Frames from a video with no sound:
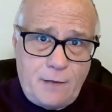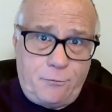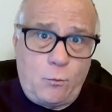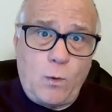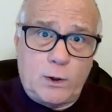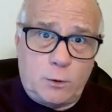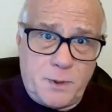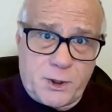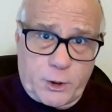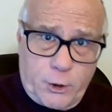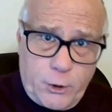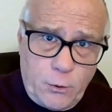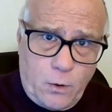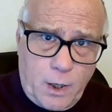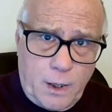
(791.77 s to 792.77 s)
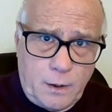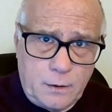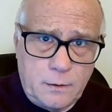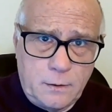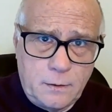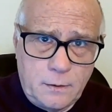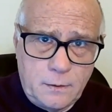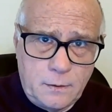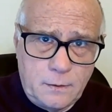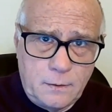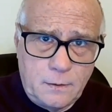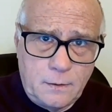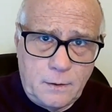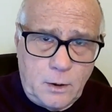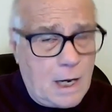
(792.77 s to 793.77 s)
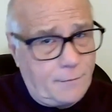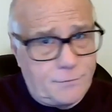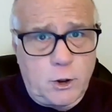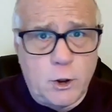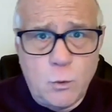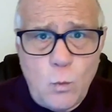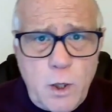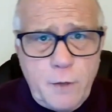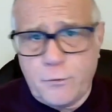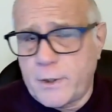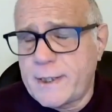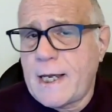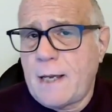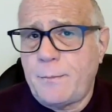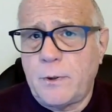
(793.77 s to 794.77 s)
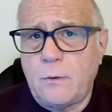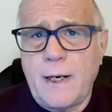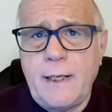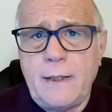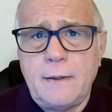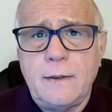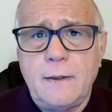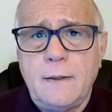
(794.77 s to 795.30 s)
if you want to be secure, you have to go to work, for example, right?